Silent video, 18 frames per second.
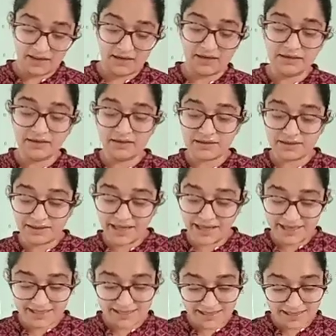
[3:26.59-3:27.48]
under
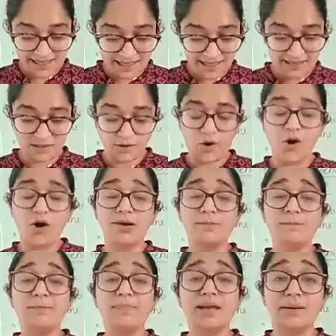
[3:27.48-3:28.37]
their skin
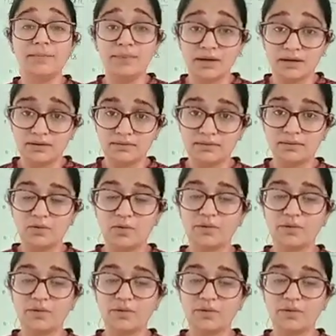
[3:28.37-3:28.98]
called blubber.